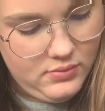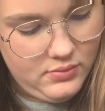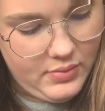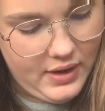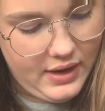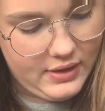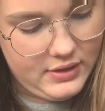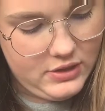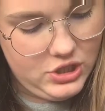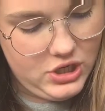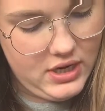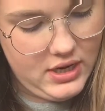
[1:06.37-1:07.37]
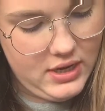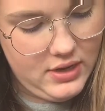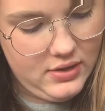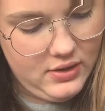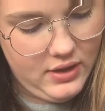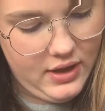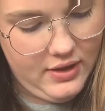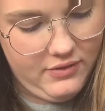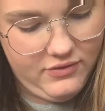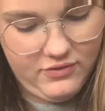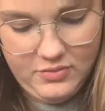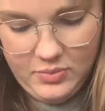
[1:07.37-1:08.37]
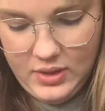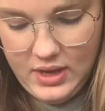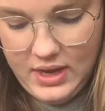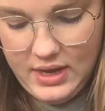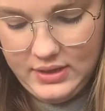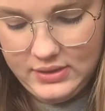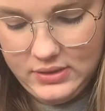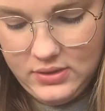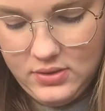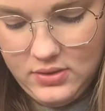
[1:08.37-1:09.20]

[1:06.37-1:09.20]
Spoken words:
back to G, lift, place,